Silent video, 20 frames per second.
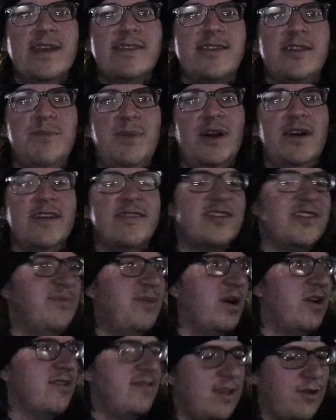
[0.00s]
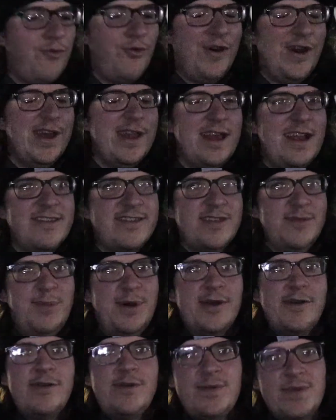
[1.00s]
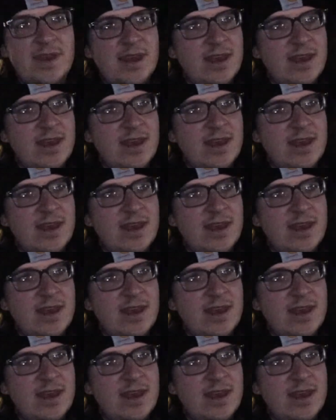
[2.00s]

that's tomorrow, that's tomorrow. It's like, what? That's tomorrow?